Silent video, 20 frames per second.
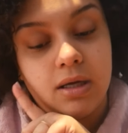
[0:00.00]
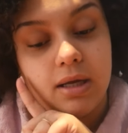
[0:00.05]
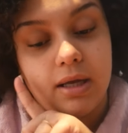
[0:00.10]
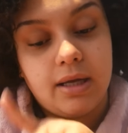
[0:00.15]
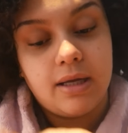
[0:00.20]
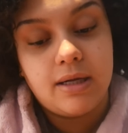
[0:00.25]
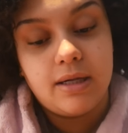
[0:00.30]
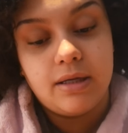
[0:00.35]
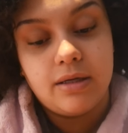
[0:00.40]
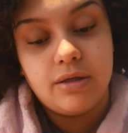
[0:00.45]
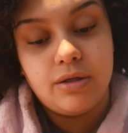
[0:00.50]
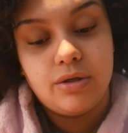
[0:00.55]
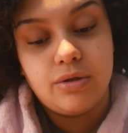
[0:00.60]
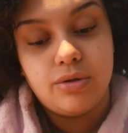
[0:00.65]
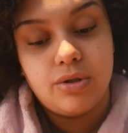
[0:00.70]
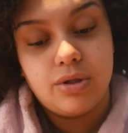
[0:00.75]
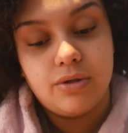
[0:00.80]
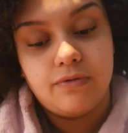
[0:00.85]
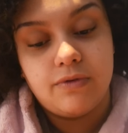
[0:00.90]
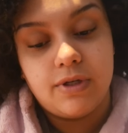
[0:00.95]
Edit a
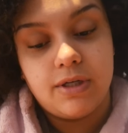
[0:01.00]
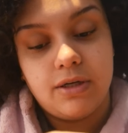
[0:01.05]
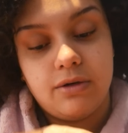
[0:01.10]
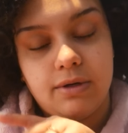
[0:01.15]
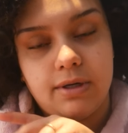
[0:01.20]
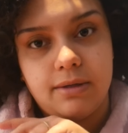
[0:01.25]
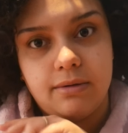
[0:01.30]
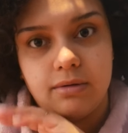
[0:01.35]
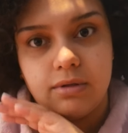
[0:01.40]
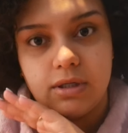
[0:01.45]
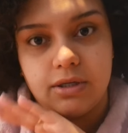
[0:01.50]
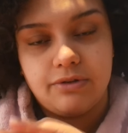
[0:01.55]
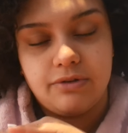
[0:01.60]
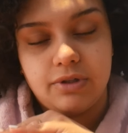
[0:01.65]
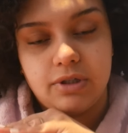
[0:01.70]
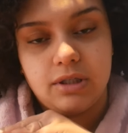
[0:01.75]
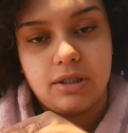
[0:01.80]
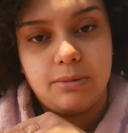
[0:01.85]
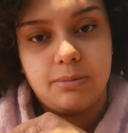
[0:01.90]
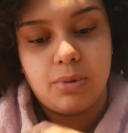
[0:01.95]
YouTube video and
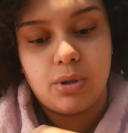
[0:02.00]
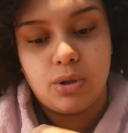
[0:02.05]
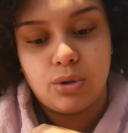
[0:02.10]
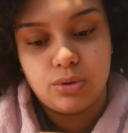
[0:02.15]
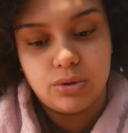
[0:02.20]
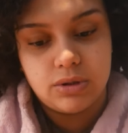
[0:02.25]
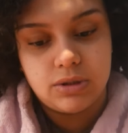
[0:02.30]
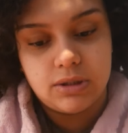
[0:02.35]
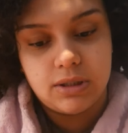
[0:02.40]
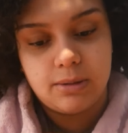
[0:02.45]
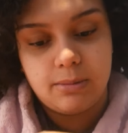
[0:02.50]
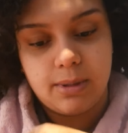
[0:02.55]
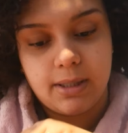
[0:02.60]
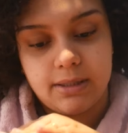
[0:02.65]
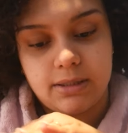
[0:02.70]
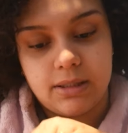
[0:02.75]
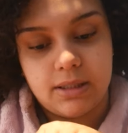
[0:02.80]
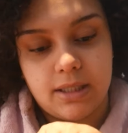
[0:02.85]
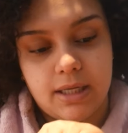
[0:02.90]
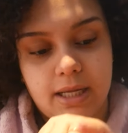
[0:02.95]
definitely post it by
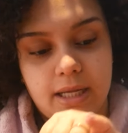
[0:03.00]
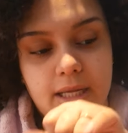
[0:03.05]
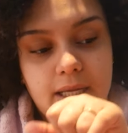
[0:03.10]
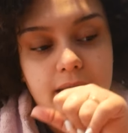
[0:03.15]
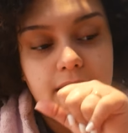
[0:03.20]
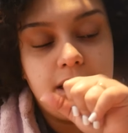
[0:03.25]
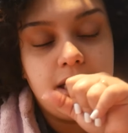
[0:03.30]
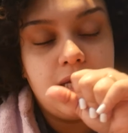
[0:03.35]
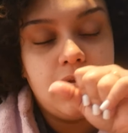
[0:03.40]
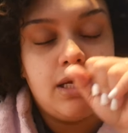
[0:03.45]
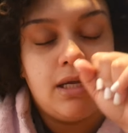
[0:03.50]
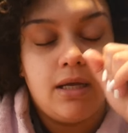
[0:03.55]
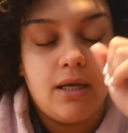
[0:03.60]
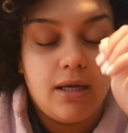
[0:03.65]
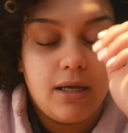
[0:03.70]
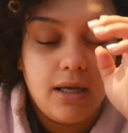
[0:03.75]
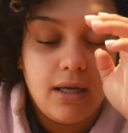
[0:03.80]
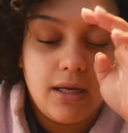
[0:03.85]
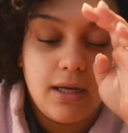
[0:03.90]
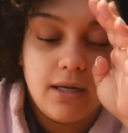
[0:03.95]
today.
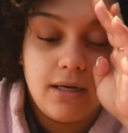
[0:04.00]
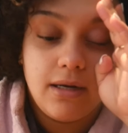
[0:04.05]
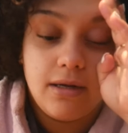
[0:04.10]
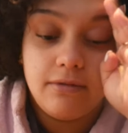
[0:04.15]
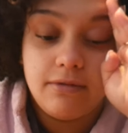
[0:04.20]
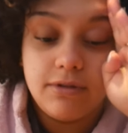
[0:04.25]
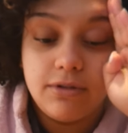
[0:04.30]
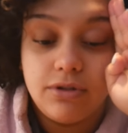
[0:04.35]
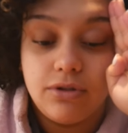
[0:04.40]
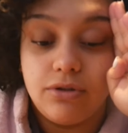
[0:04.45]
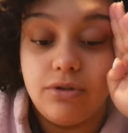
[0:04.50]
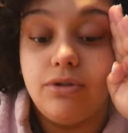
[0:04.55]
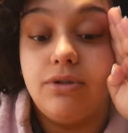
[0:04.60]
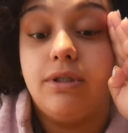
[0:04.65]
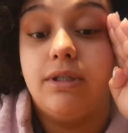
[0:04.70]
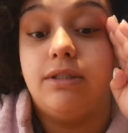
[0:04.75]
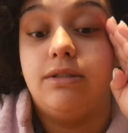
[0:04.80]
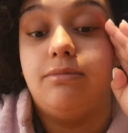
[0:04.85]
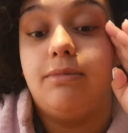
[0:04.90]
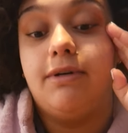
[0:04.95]
And I never showed you
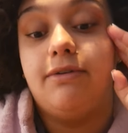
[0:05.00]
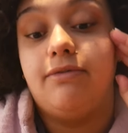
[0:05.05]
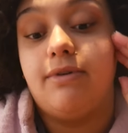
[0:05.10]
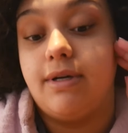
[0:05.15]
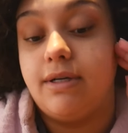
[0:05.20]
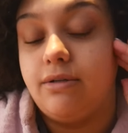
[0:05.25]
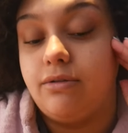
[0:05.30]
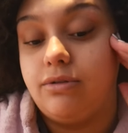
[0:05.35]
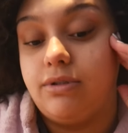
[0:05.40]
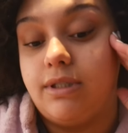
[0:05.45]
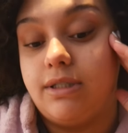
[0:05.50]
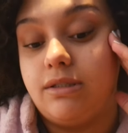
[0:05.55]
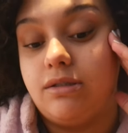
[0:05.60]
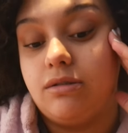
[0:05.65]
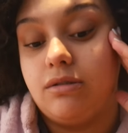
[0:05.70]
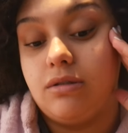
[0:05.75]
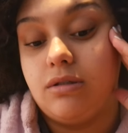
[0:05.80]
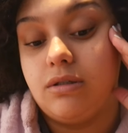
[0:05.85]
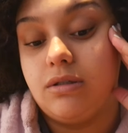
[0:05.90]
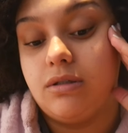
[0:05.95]
guys my final
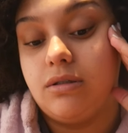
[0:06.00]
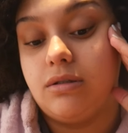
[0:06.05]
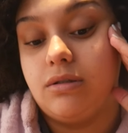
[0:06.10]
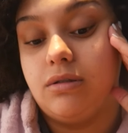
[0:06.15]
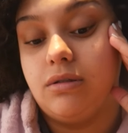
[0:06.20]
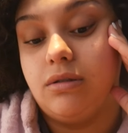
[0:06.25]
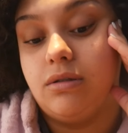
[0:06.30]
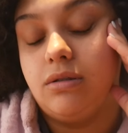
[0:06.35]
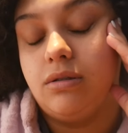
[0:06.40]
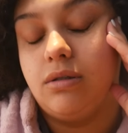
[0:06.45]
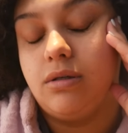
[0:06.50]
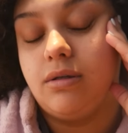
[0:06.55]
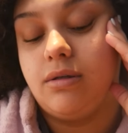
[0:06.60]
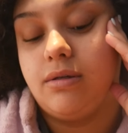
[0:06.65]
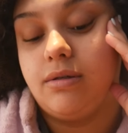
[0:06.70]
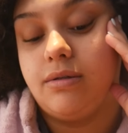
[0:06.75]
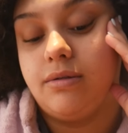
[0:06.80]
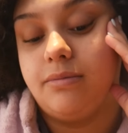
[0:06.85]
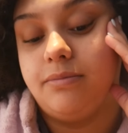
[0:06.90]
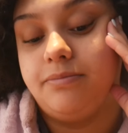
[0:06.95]
desk look.
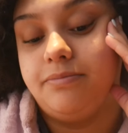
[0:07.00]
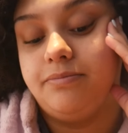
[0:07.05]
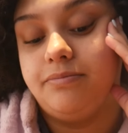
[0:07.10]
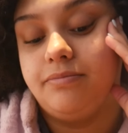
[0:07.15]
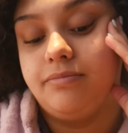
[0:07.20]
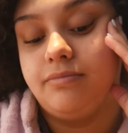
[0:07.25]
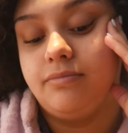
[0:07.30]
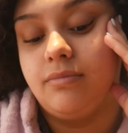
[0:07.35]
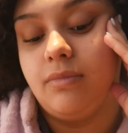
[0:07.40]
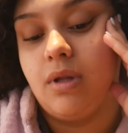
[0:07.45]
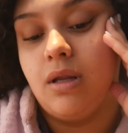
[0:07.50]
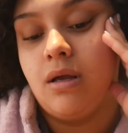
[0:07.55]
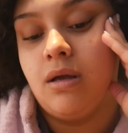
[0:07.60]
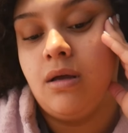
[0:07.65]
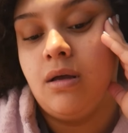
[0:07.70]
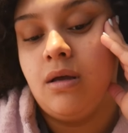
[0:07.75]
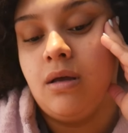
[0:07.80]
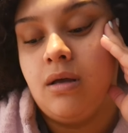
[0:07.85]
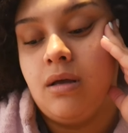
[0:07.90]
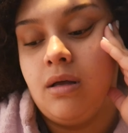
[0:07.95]
I'm
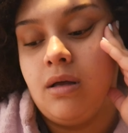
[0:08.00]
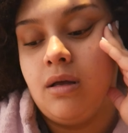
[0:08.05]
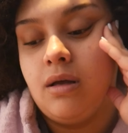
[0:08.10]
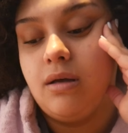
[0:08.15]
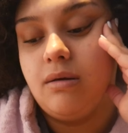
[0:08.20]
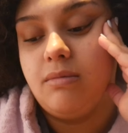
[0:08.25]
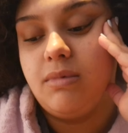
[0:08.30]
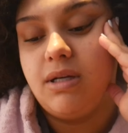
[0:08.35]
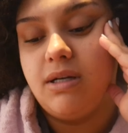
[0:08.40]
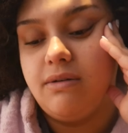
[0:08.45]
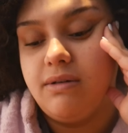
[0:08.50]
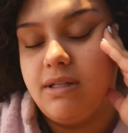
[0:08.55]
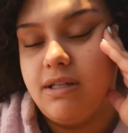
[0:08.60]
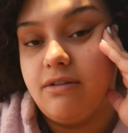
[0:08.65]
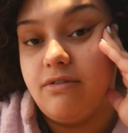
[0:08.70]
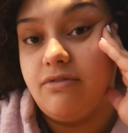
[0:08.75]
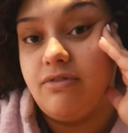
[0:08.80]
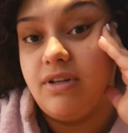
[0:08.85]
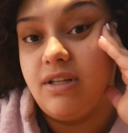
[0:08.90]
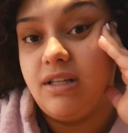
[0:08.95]
not really
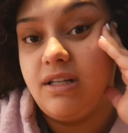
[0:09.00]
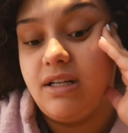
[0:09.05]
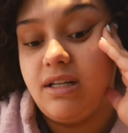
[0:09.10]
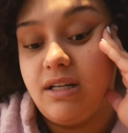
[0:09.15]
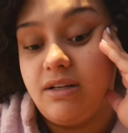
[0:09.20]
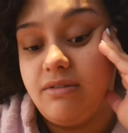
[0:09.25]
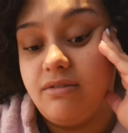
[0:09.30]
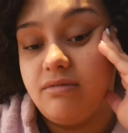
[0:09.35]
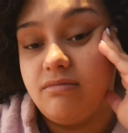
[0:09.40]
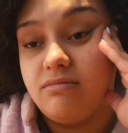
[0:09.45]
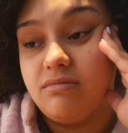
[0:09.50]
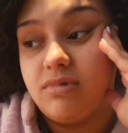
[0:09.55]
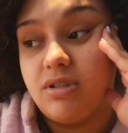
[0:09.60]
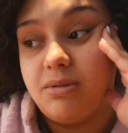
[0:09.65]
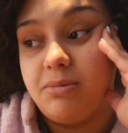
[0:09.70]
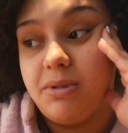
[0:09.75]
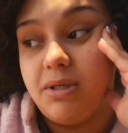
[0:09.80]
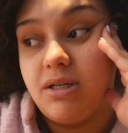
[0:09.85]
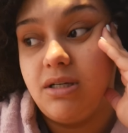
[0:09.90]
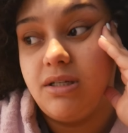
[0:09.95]
feeling it,
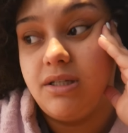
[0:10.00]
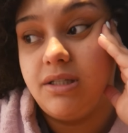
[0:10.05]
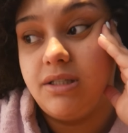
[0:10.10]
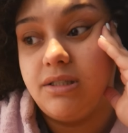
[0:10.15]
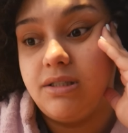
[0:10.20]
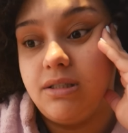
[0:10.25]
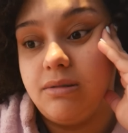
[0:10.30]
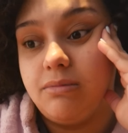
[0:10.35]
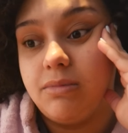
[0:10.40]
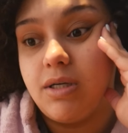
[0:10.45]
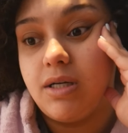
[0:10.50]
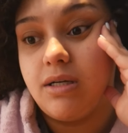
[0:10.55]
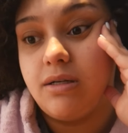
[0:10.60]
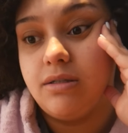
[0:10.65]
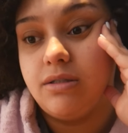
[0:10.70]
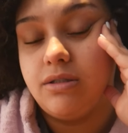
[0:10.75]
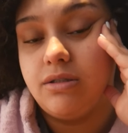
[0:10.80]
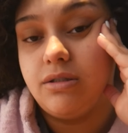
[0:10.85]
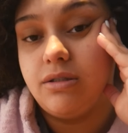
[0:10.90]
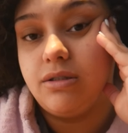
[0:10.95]
to be honest. I'm kind
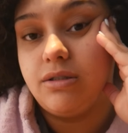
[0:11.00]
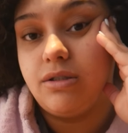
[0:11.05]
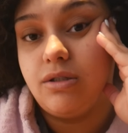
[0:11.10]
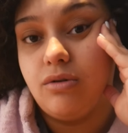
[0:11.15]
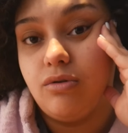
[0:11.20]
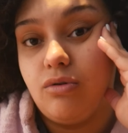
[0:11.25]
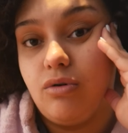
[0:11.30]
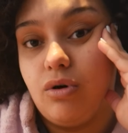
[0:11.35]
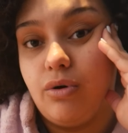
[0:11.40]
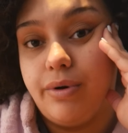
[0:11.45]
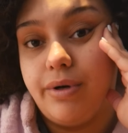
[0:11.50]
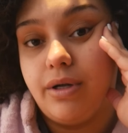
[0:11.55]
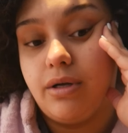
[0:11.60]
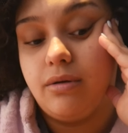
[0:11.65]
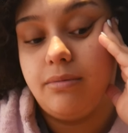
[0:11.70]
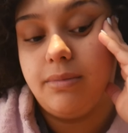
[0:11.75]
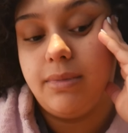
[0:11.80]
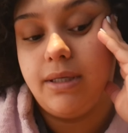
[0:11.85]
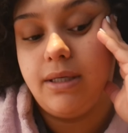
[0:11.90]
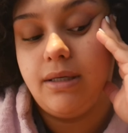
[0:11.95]
of, it's still growing
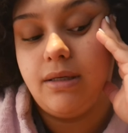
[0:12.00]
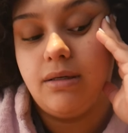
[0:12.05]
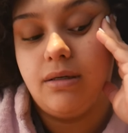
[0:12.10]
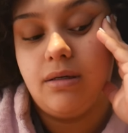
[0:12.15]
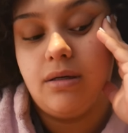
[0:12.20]
on me.